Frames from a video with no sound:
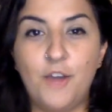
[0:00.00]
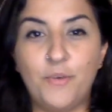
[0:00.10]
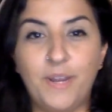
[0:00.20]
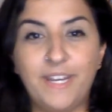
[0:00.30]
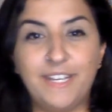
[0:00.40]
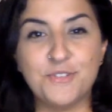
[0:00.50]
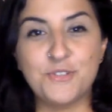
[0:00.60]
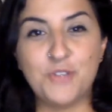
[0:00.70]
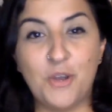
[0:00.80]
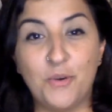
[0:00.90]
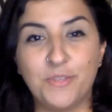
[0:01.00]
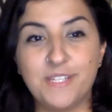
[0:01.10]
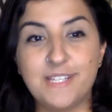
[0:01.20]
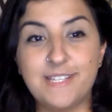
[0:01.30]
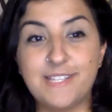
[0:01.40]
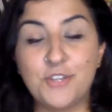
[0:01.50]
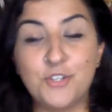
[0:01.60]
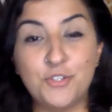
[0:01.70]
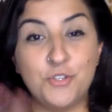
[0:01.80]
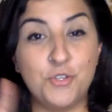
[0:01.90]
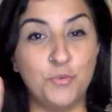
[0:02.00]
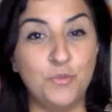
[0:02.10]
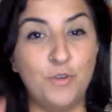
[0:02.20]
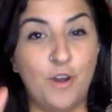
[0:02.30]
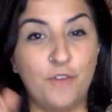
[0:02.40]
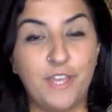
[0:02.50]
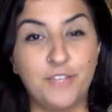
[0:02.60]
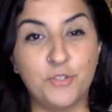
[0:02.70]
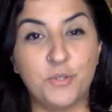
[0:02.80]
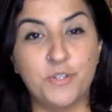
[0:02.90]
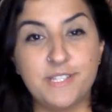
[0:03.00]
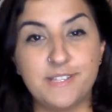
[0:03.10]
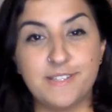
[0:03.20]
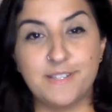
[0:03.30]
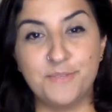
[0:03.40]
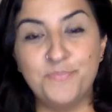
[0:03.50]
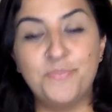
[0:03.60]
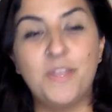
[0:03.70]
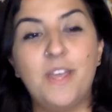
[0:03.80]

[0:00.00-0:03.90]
Alrighty, so this is section 2 of the endocrine system